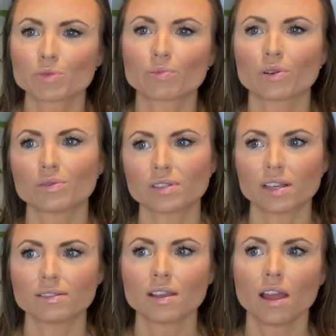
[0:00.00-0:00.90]

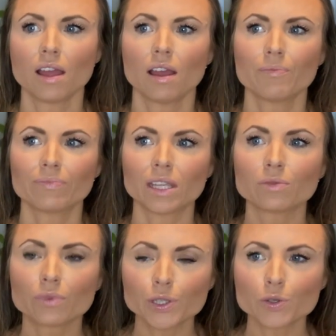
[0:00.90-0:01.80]
process. In
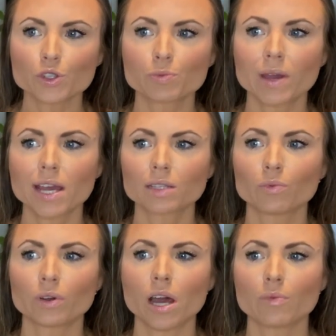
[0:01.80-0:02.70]
retrospect,
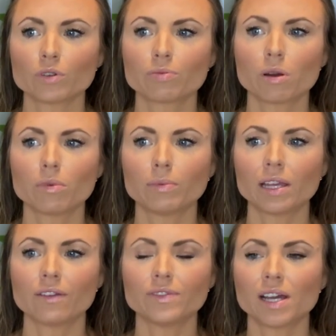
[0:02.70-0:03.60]
what I would probably
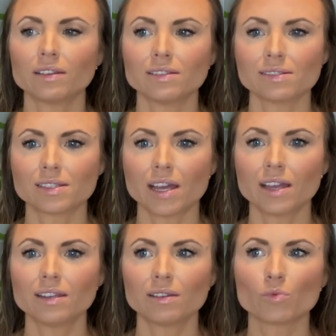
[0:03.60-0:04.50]
have done
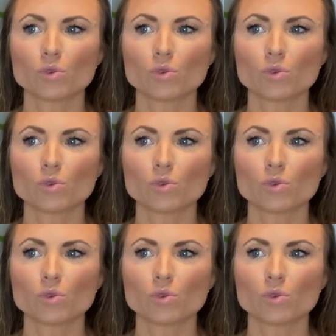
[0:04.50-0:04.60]
instead